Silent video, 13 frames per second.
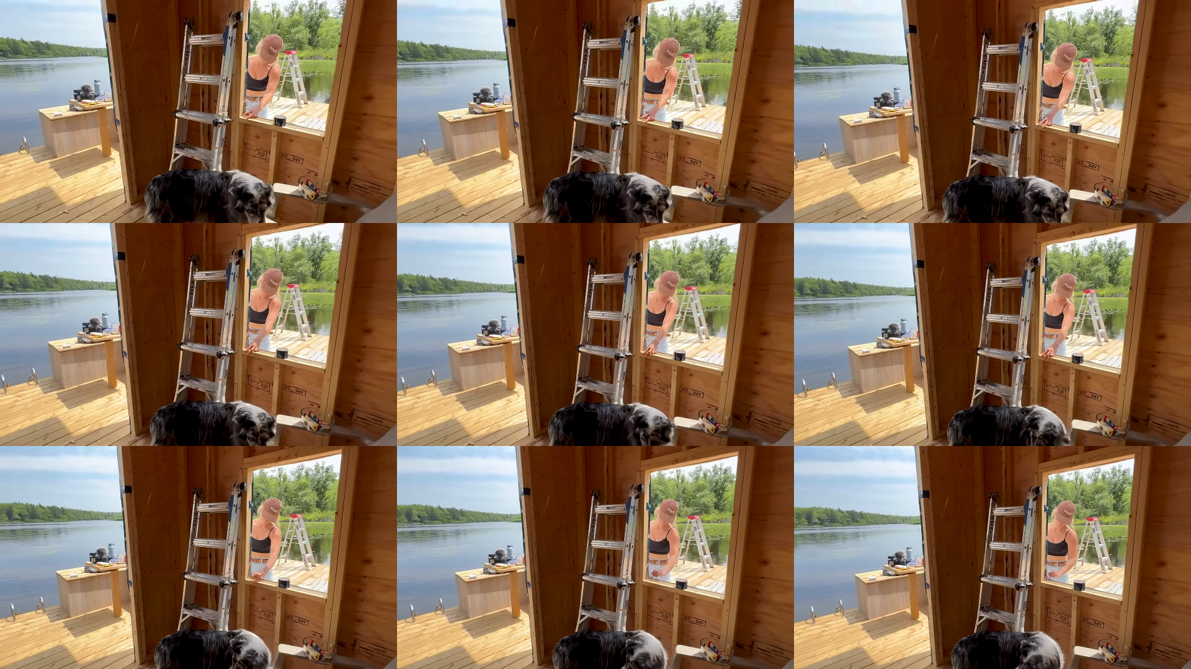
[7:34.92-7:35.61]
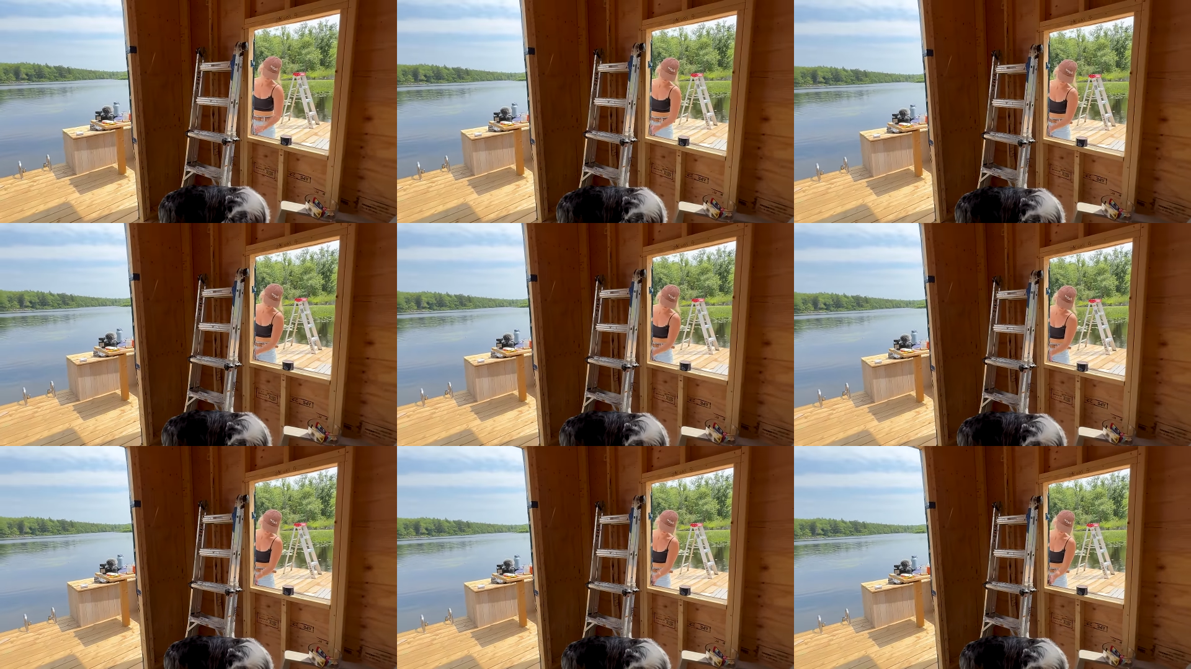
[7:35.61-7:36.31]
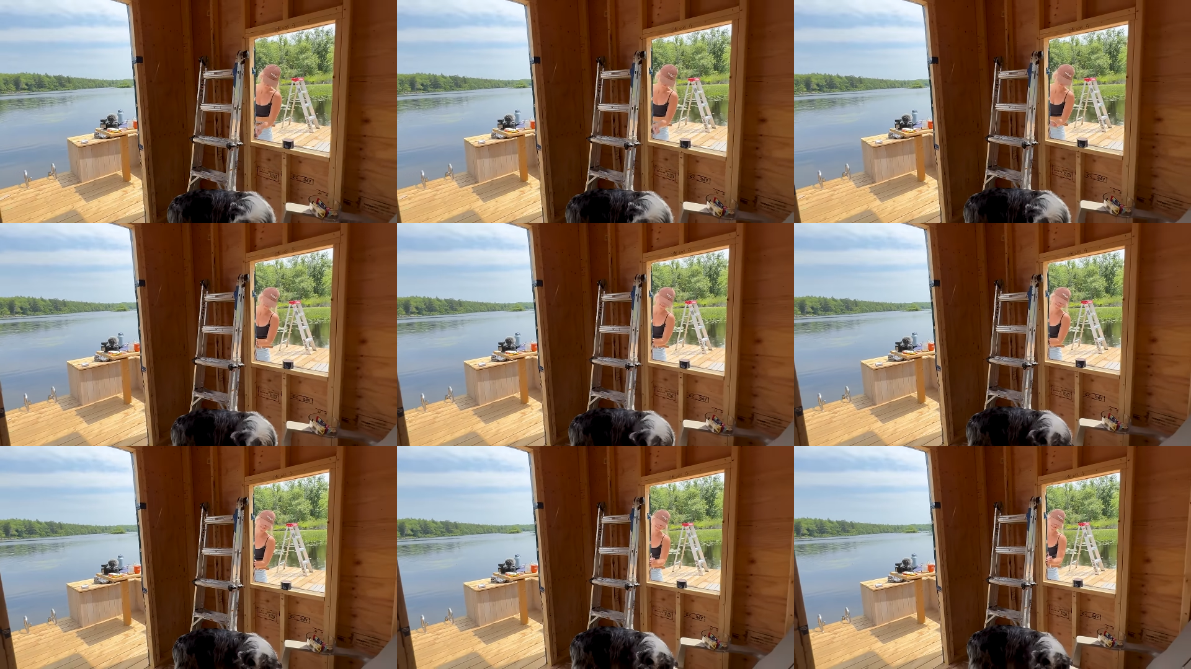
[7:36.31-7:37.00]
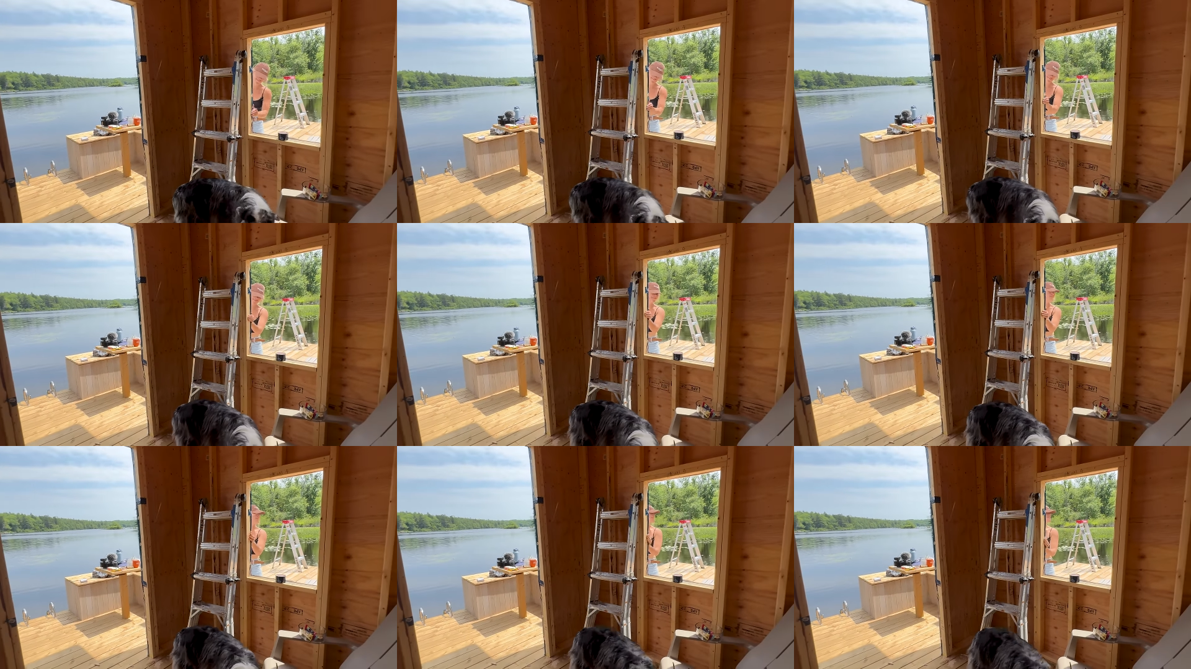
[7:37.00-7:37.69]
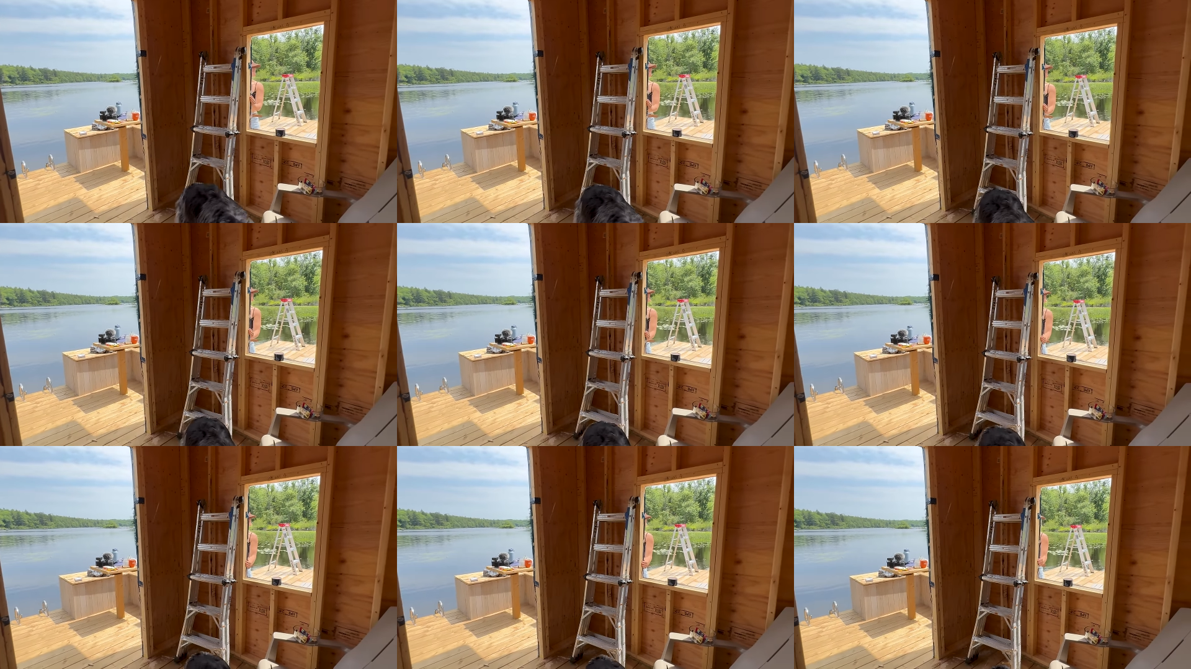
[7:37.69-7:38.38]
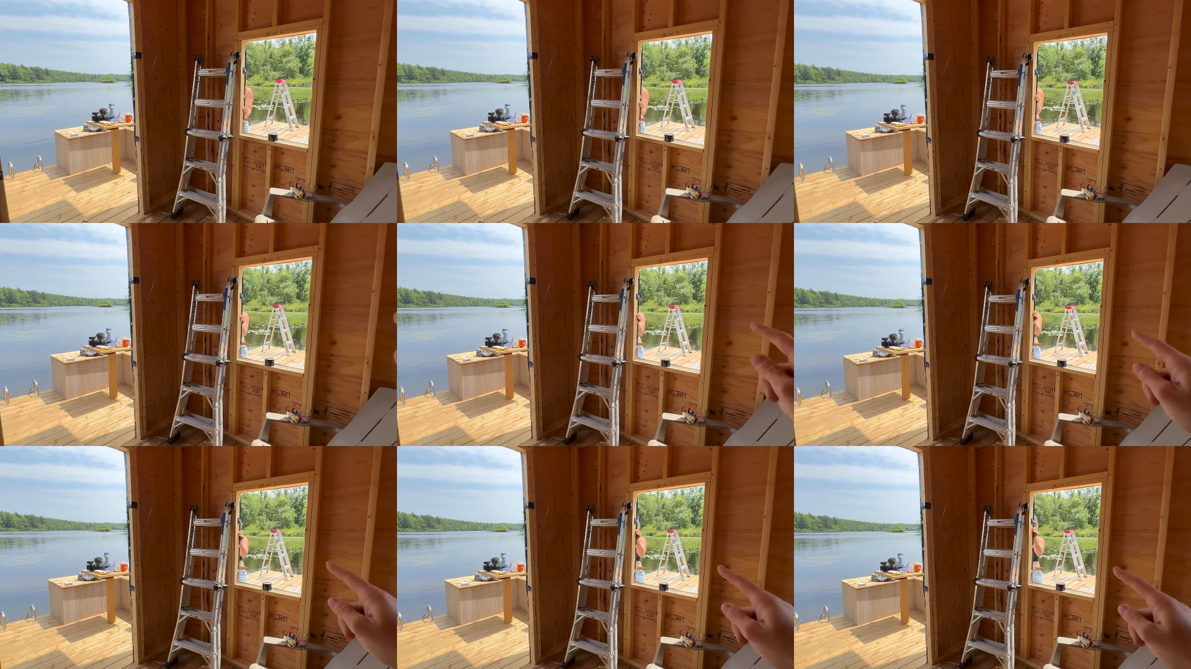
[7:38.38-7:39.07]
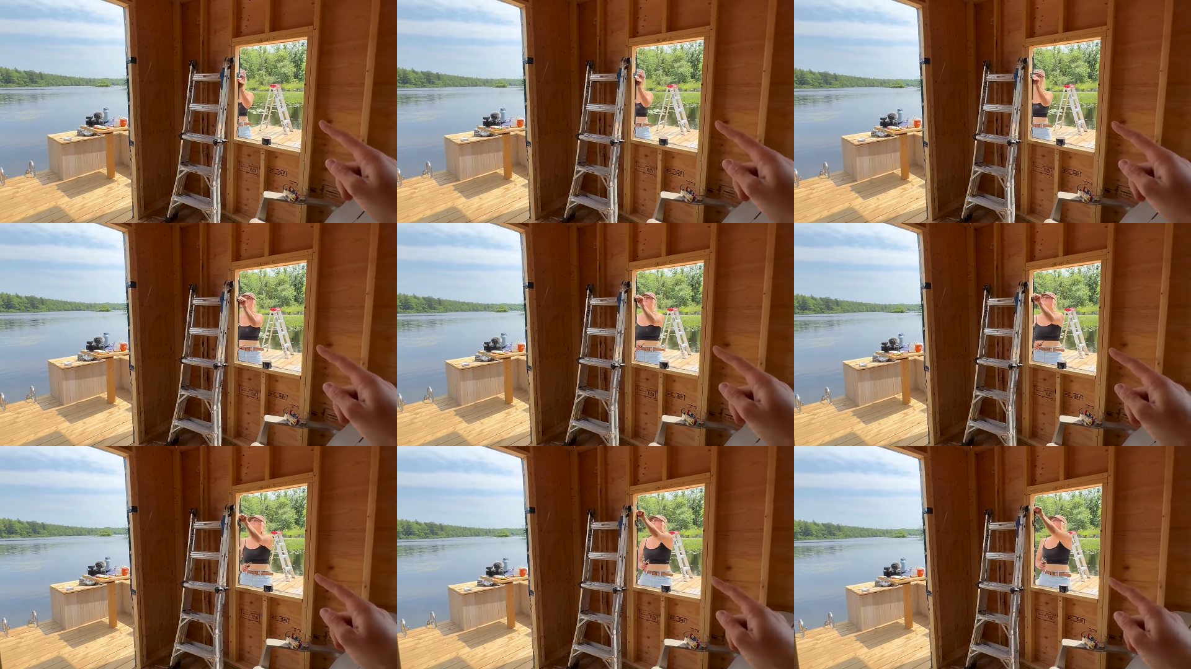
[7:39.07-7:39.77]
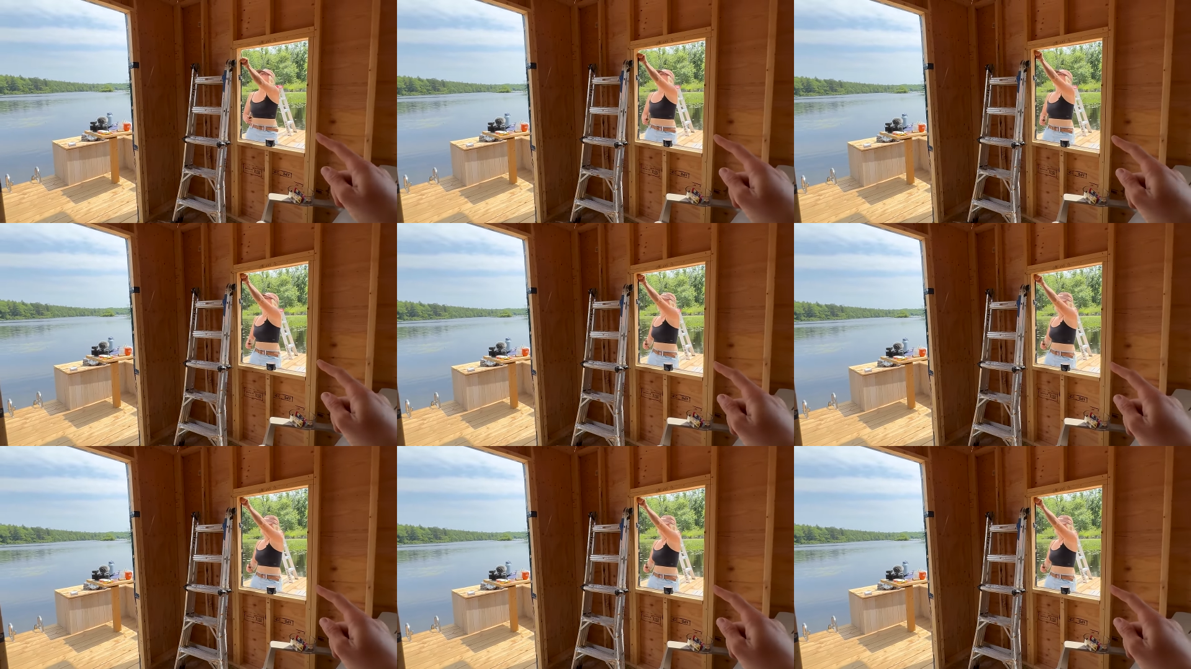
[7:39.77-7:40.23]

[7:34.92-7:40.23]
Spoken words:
No face is visible, so there are no lips to read.